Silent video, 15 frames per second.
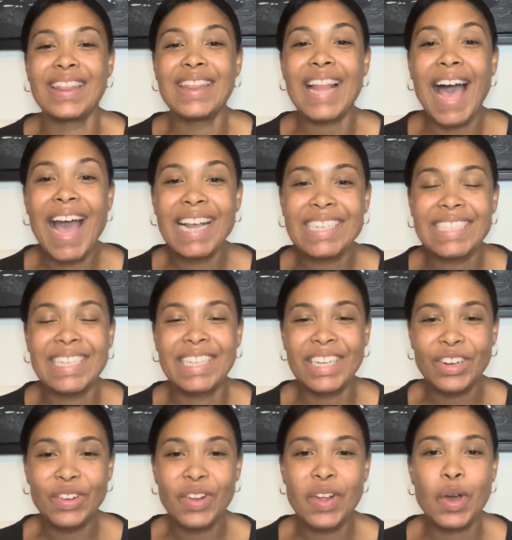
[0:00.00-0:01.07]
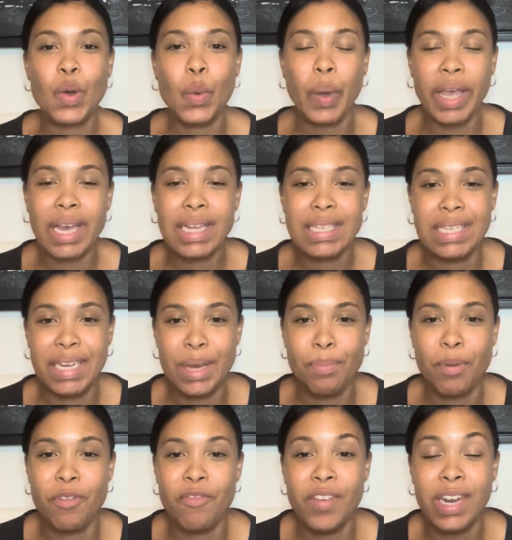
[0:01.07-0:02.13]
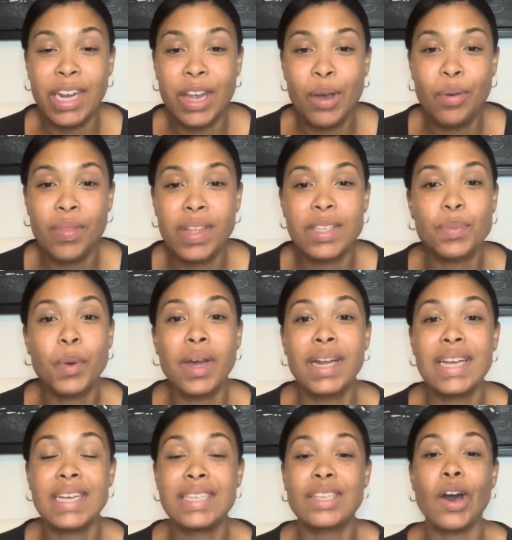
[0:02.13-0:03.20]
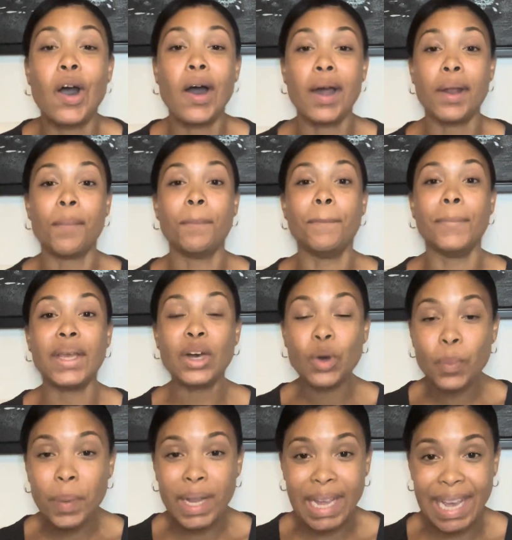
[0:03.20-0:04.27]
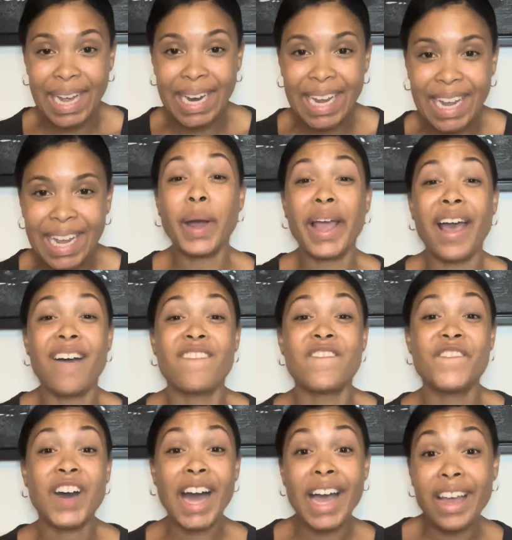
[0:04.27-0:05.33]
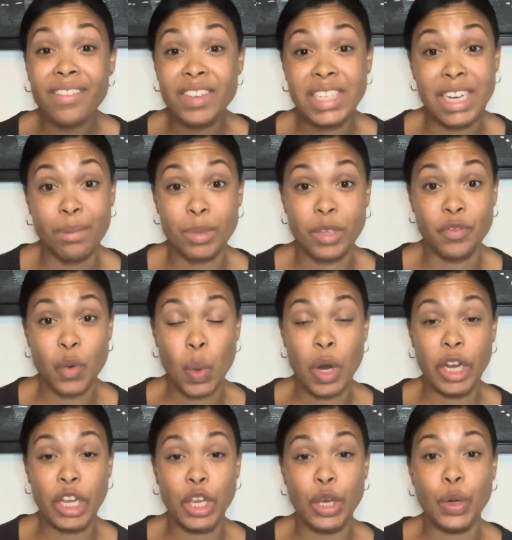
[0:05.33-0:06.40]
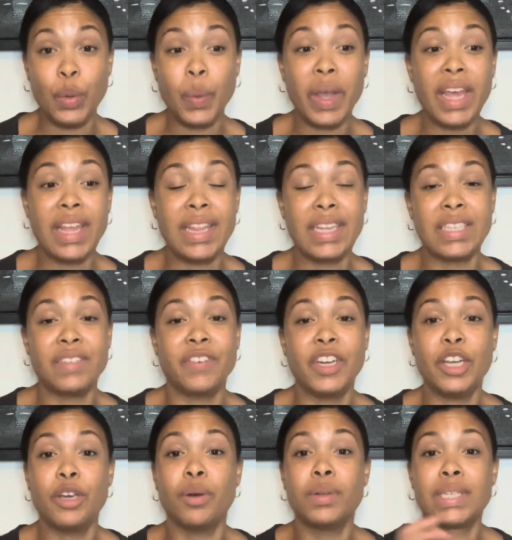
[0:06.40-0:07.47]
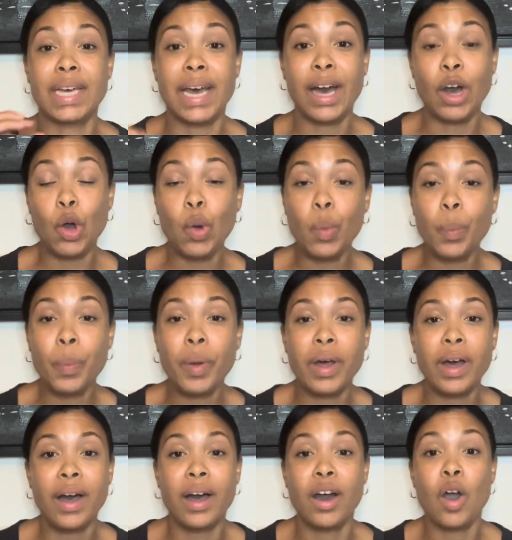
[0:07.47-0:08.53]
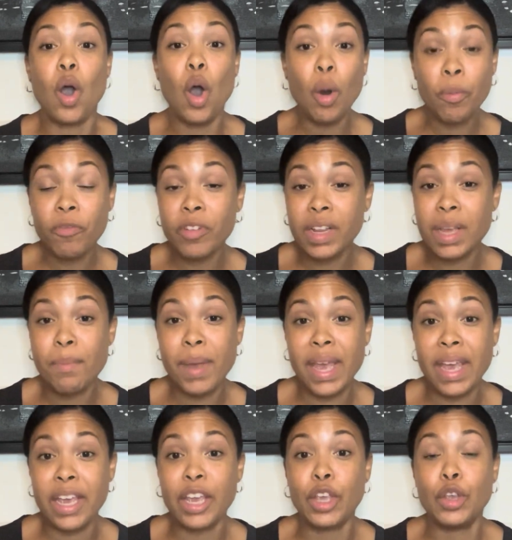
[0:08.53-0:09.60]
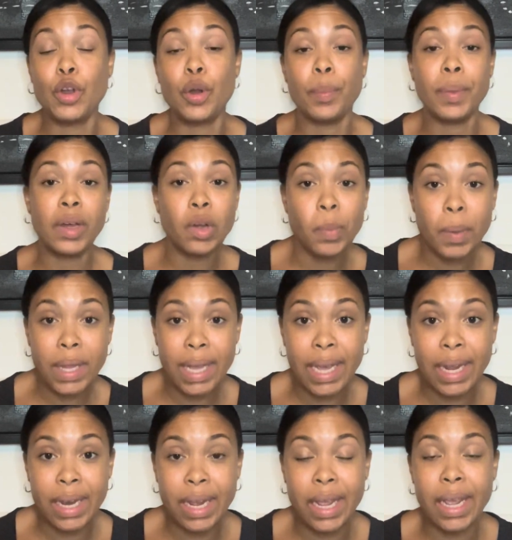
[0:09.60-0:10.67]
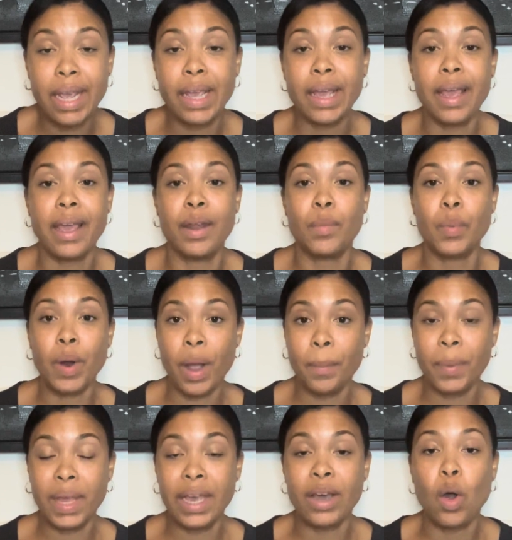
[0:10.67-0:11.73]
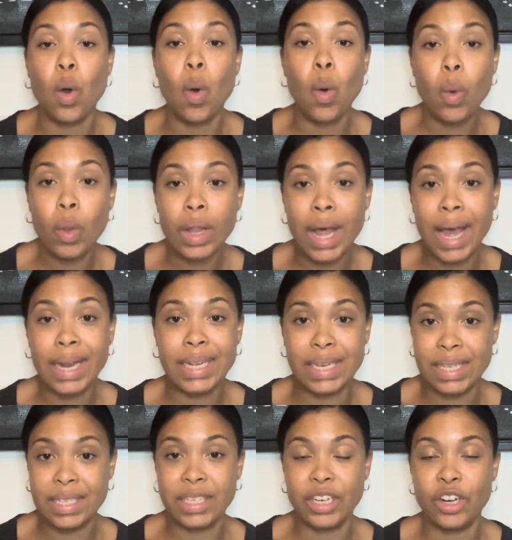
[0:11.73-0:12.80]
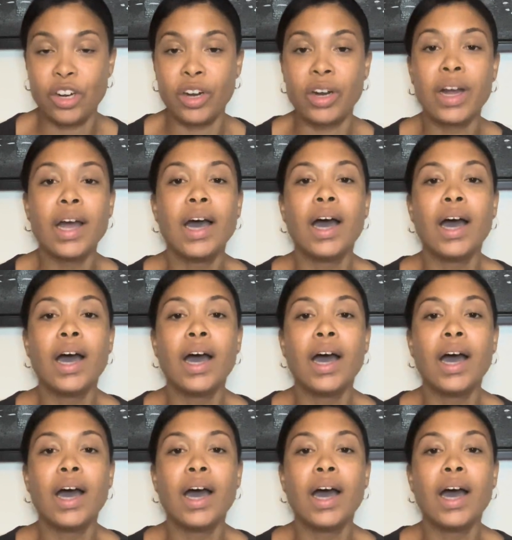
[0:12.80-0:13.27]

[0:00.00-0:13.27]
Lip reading: last little quick tip video. This one is on meal planning. I have 5 tips for you in this video to help hopefully make your meal planning and prepping a whole lot easier.